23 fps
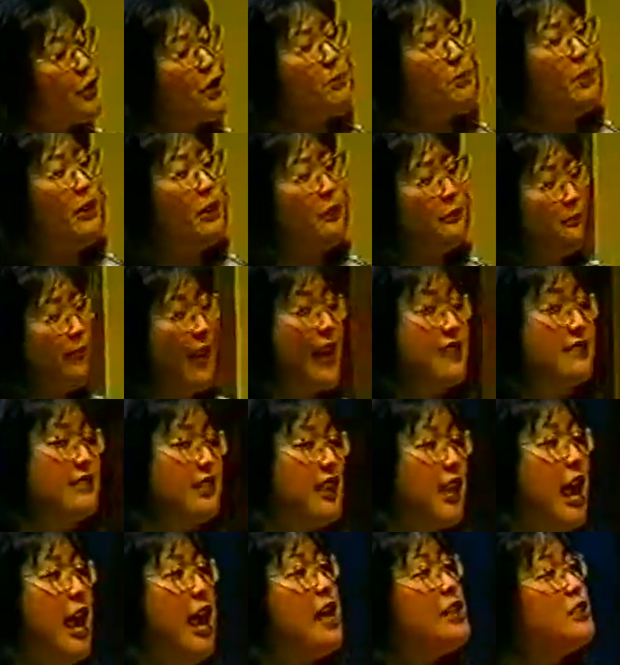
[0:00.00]
for the big event.
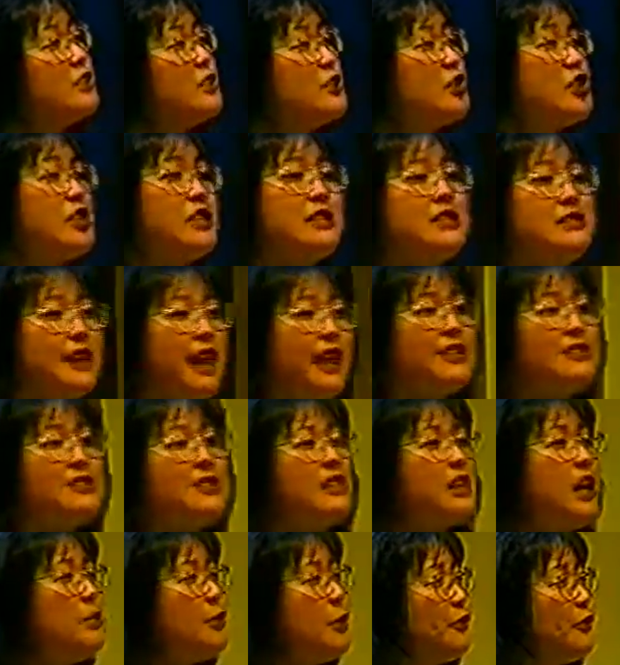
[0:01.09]
And so she decides
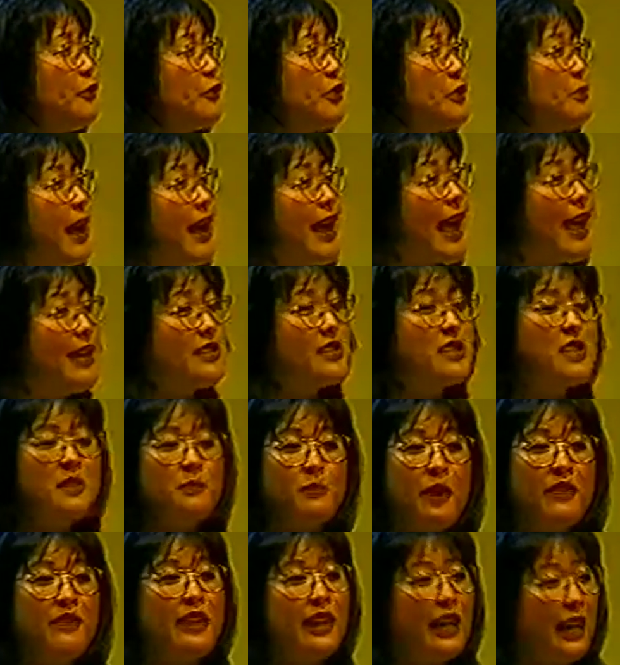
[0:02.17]
to come over to my house to
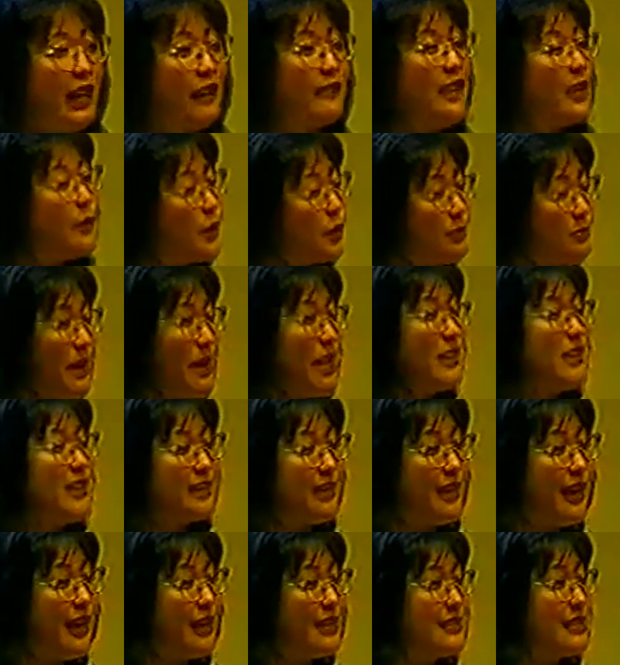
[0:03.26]
spend the evening with me and
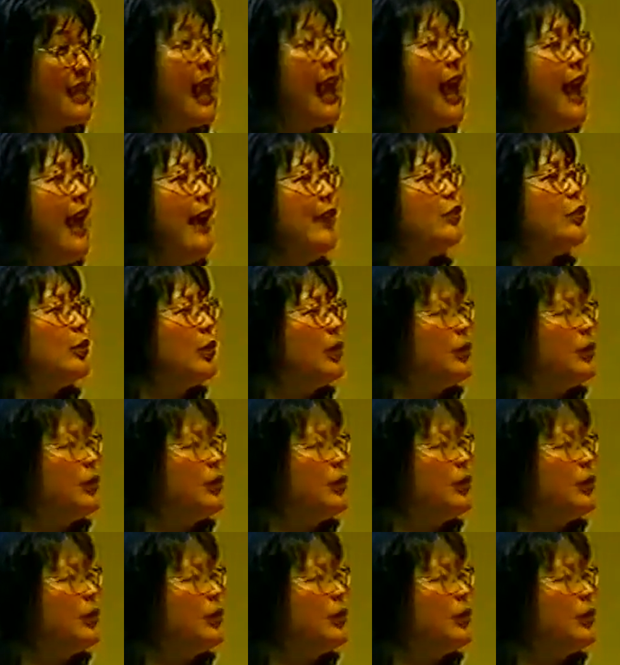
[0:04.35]
the kids and